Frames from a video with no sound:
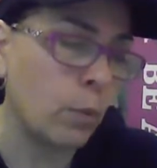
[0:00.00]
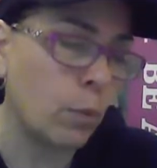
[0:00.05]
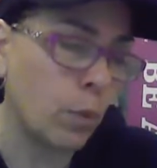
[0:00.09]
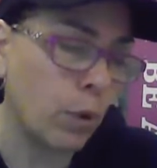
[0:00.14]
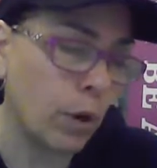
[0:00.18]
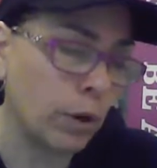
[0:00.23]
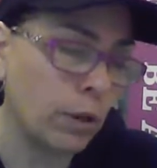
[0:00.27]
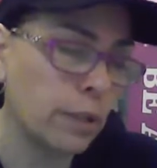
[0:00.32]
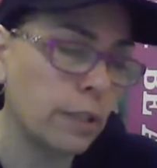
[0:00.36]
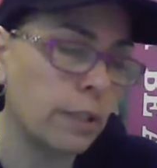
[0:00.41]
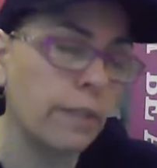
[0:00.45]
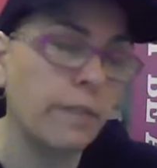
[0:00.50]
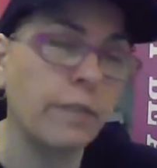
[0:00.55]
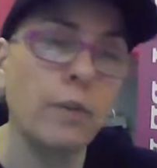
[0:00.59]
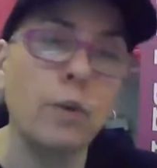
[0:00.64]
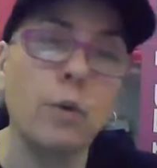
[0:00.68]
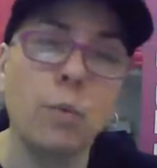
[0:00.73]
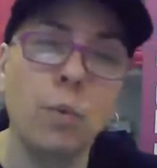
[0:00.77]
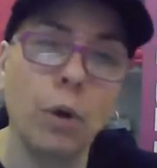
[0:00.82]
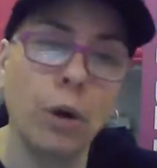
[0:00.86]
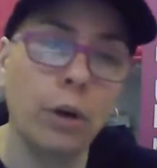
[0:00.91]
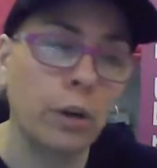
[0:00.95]
works if
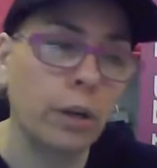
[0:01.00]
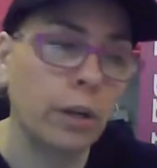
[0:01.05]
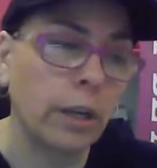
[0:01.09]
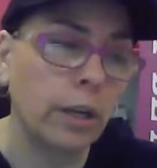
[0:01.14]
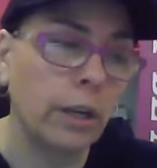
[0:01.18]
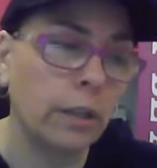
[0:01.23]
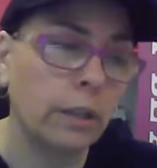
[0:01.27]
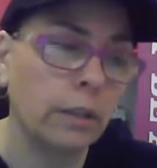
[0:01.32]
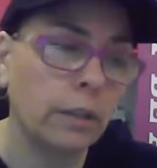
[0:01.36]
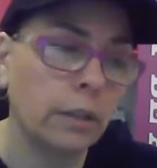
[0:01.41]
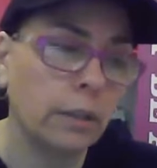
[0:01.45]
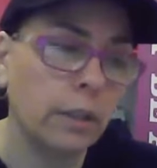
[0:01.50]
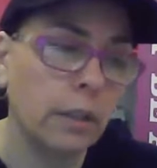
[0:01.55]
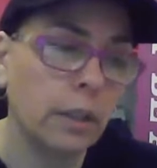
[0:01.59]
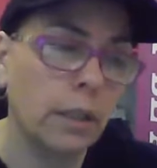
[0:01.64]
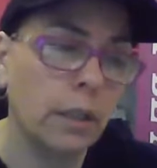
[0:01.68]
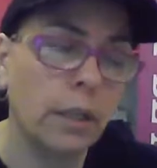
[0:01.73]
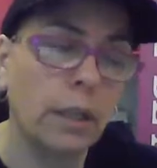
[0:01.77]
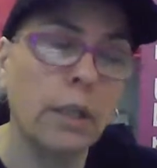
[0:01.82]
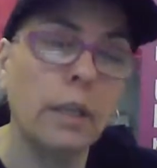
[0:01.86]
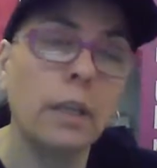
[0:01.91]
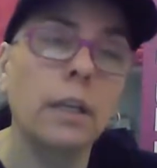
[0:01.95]
you work it.
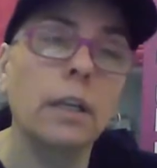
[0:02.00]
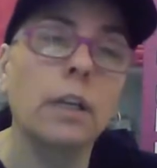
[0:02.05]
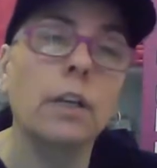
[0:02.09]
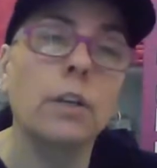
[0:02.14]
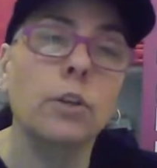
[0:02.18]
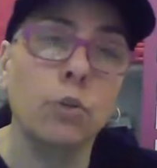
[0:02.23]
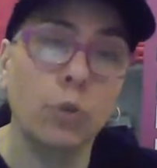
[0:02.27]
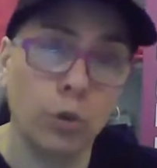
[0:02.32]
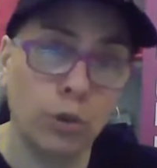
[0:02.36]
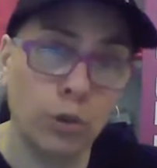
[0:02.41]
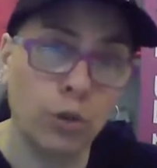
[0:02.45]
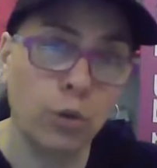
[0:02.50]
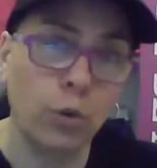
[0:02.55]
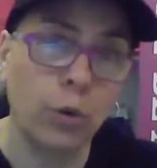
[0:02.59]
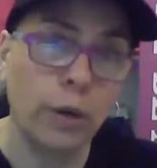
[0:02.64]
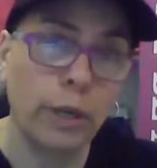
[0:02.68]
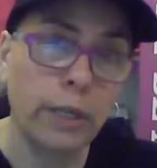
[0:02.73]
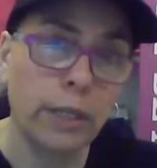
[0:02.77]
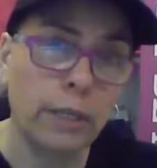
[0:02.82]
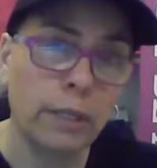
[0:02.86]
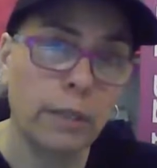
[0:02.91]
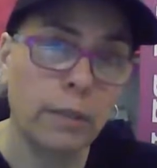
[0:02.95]
Your
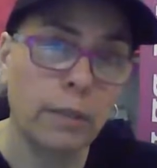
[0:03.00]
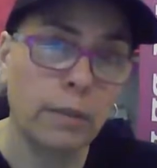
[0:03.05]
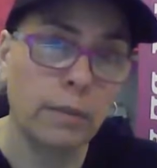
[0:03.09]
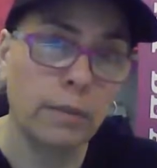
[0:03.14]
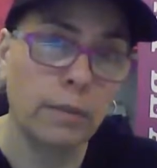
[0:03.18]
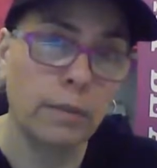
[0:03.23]
choice.